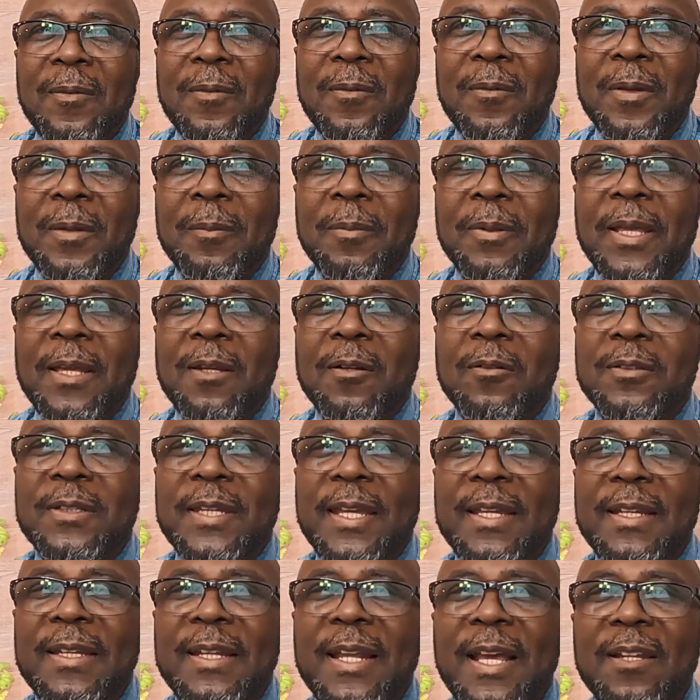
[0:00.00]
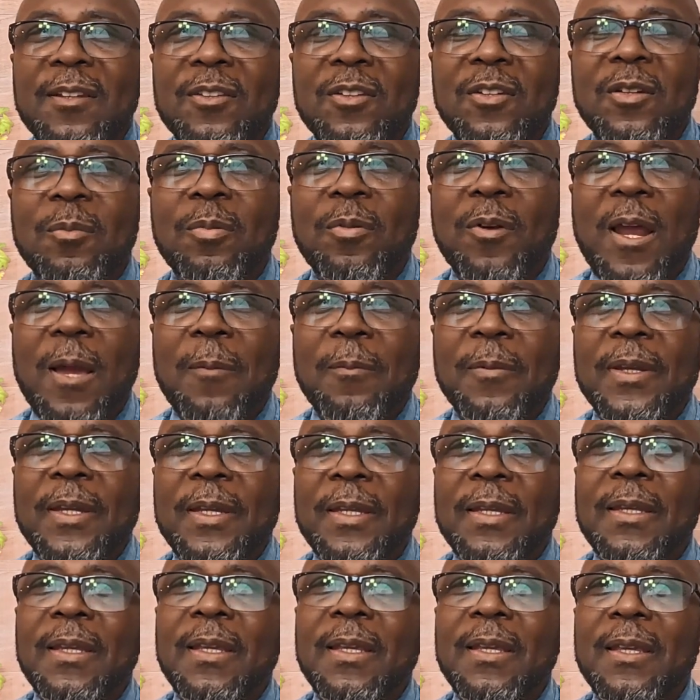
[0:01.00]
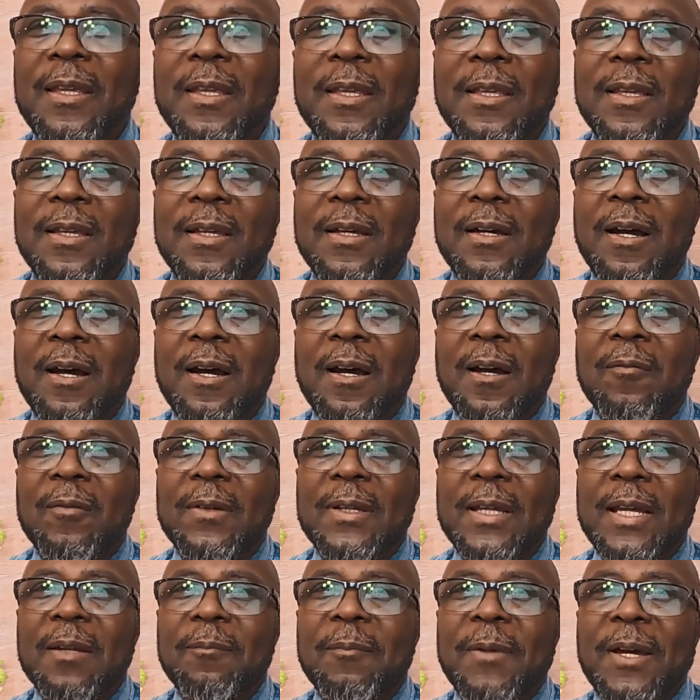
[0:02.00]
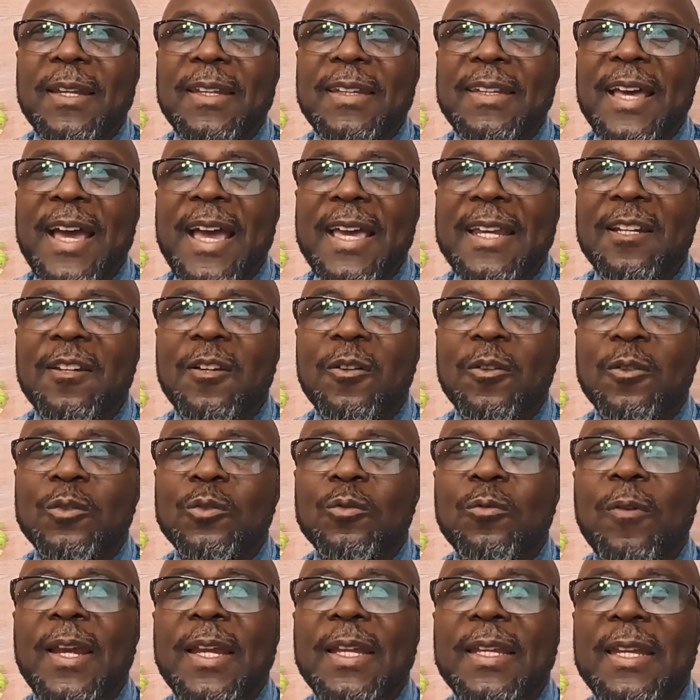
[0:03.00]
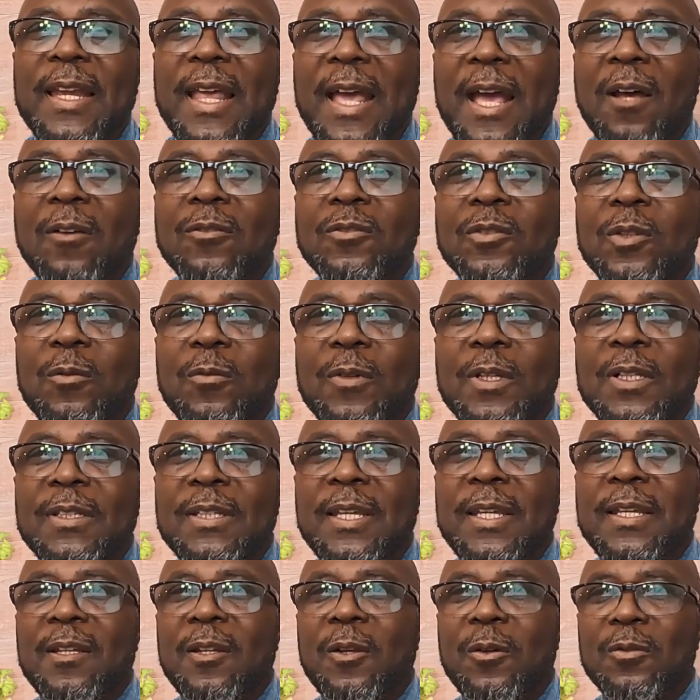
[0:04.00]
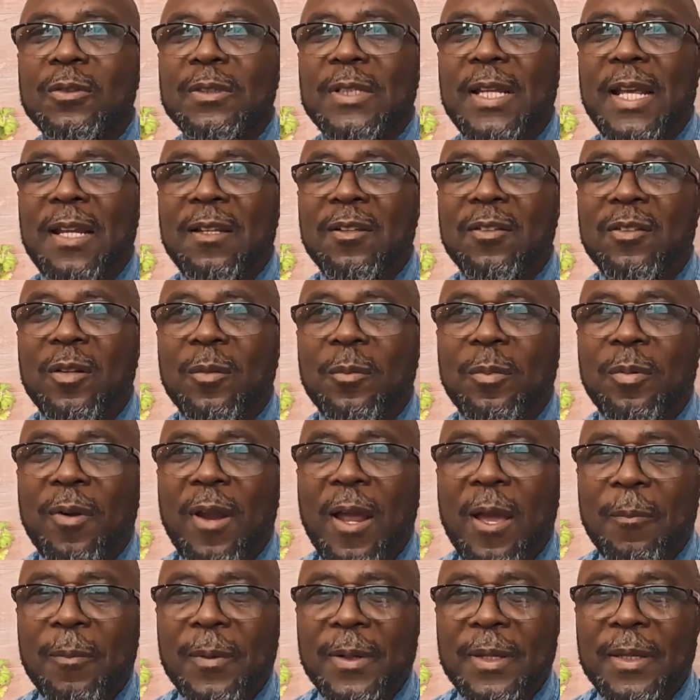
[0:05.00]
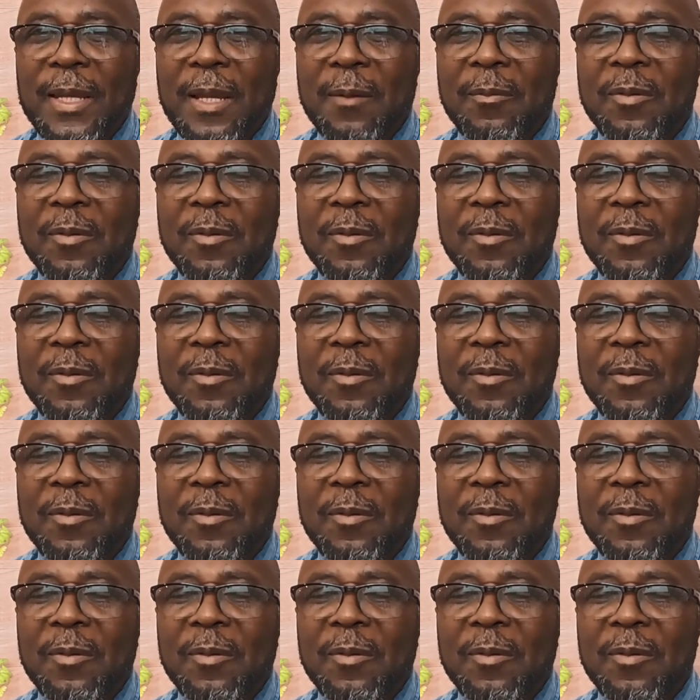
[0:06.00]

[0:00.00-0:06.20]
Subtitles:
We plan on taking down to the property. We got about 9 of those right now, so we'll take those down to the property.